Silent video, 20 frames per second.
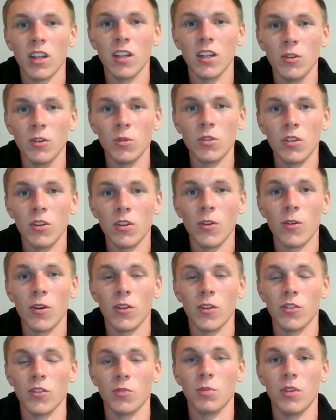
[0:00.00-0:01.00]
and Una
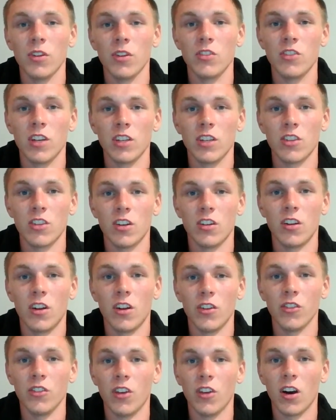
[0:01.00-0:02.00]
Lawrence, who plays Jake
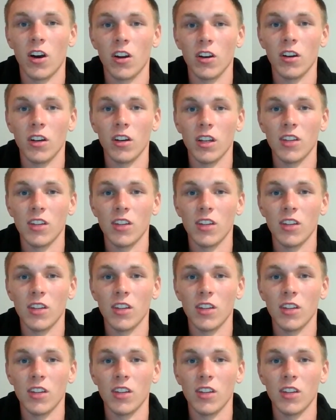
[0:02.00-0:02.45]
Gyllenhaal's daughter,